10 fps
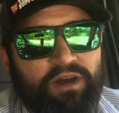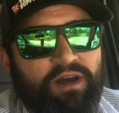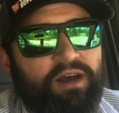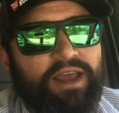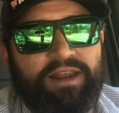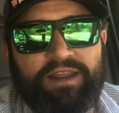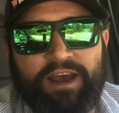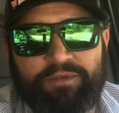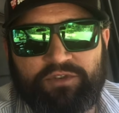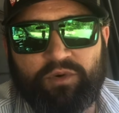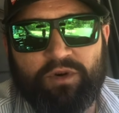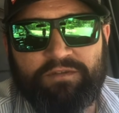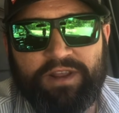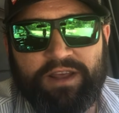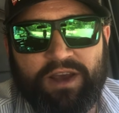a in-depth short
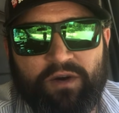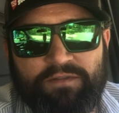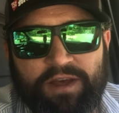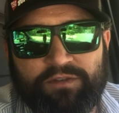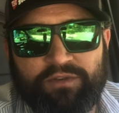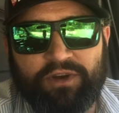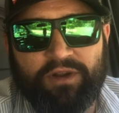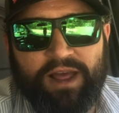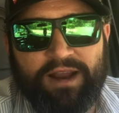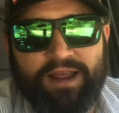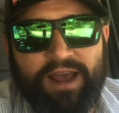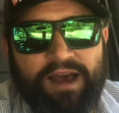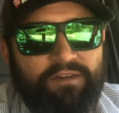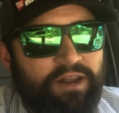video if that's what y'all would like to have.